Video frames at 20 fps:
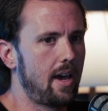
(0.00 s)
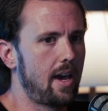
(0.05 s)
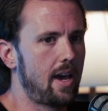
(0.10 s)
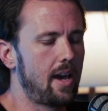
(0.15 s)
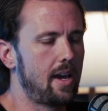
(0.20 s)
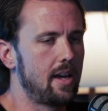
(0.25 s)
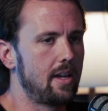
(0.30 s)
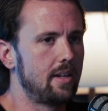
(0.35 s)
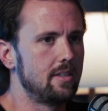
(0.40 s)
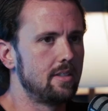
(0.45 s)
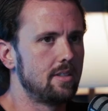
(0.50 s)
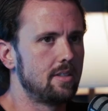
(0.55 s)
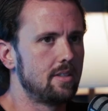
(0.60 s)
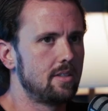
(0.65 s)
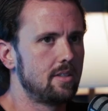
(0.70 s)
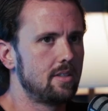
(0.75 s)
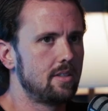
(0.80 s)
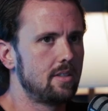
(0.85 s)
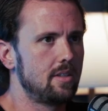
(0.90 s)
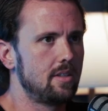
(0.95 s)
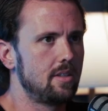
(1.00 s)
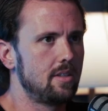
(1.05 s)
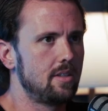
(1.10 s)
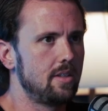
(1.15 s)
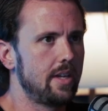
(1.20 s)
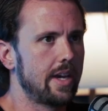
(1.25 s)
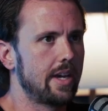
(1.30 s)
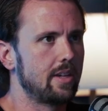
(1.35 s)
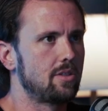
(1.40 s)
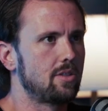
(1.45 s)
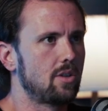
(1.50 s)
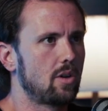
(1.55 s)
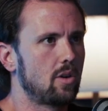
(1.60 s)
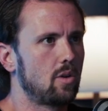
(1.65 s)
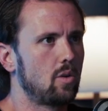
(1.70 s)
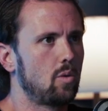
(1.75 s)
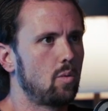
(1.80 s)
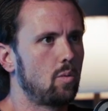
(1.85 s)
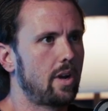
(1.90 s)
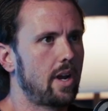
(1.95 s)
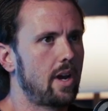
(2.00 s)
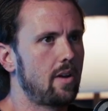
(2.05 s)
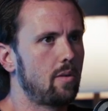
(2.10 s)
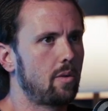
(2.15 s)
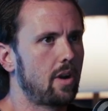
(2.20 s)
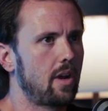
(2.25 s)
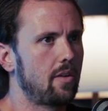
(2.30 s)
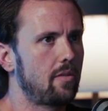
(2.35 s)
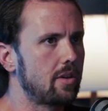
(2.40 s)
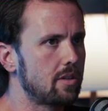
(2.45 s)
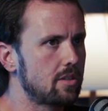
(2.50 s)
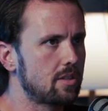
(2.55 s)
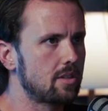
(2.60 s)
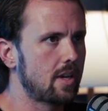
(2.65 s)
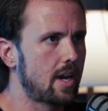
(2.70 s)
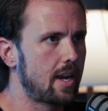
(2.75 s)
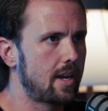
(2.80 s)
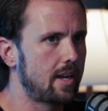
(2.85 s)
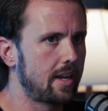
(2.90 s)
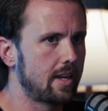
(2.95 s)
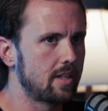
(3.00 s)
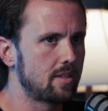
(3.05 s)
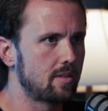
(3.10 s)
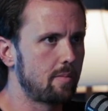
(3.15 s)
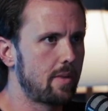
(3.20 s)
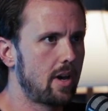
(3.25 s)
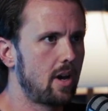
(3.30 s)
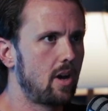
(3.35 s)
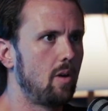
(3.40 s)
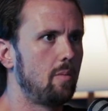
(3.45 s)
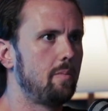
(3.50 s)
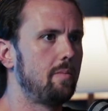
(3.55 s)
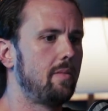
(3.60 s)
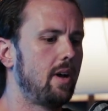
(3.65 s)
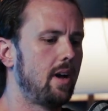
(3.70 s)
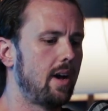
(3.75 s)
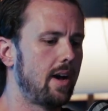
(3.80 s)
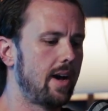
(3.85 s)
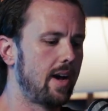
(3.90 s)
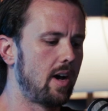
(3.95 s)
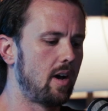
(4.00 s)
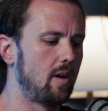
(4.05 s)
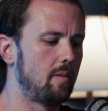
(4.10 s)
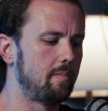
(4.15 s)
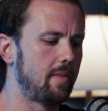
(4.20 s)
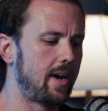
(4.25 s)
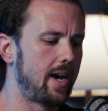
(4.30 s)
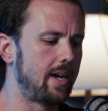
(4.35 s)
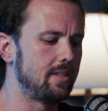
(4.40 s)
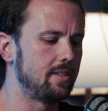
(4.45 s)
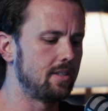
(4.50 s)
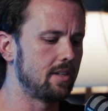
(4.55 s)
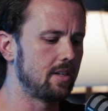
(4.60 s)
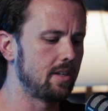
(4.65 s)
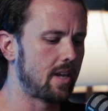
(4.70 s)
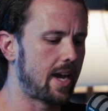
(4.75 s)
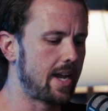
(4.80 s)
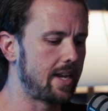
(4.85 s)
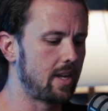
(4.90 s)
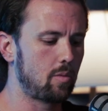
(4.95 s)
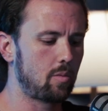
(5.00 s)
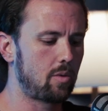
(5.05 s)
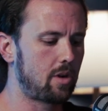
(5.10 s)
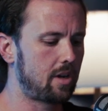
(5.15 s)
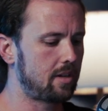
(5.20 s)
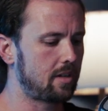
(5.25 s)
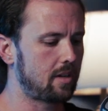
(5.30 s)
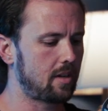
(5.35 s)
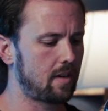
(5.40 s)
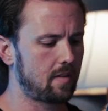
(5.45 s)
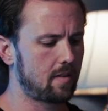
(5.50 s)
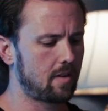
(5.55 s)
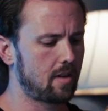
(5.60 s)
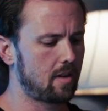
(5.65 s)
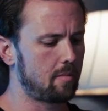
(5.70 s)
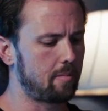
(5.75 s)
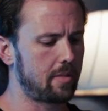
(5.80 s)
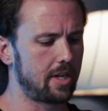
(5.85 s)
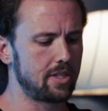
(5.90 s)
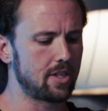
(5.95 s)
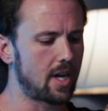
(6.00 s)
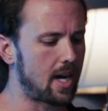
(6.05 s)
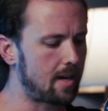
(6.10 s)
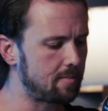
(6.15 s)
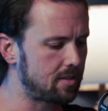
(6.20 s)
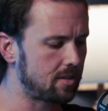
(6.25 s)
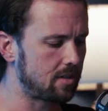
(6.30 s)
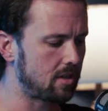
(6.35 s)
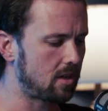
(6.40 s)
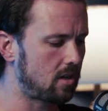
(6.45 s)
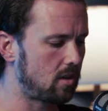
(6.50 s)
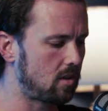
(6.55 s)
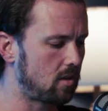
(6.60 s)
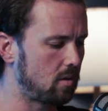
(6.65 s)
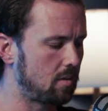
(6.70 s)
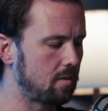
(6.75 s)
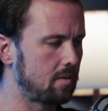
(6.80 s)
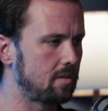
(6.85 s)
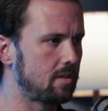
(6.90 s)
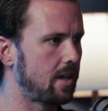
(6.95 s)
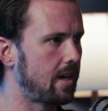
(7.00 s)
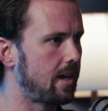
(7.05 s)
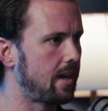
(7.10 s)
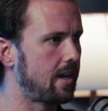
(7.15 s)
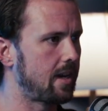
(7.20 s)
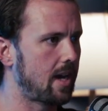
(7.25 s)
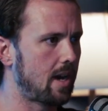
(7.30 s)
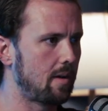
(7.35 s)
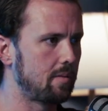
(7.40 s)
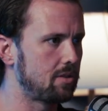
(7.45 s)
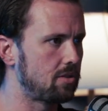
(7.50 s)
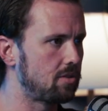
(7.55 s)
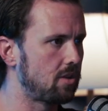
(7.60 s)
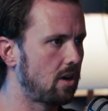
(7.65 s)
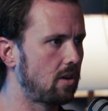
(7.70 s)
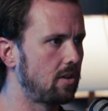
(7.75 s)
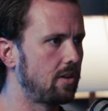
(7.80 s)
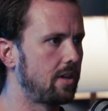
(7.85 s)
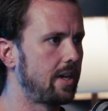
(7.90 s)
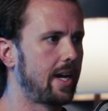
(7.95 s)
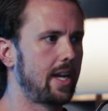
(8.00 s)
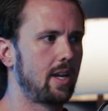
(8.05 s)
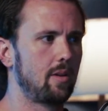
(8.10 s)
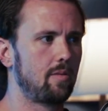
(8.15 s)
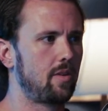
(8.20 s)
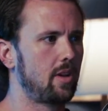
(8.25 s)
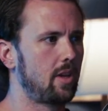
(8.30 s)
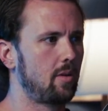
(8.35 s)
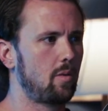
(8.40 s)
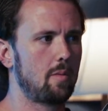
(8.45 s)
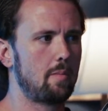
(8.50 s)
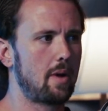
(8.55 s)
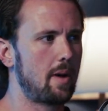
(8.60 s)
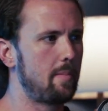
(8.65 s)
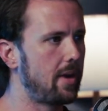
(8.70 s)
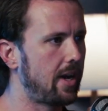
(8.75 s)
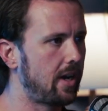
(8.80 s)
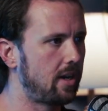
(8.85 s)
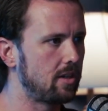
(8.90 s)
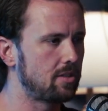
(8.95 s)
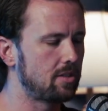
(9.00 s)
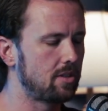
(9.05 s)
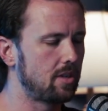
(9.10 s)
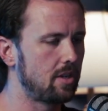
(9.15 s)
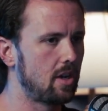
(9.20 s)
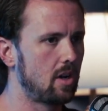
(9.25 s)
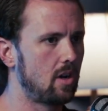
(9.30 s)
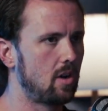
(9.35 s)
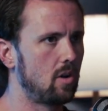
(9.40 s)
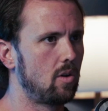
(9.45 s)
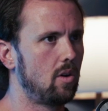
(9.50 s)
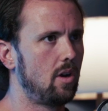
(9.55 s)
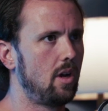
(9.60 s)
And so when I first decided to get some help, I didn't want my job to know that I was struggling. I didn't really want my parents to know.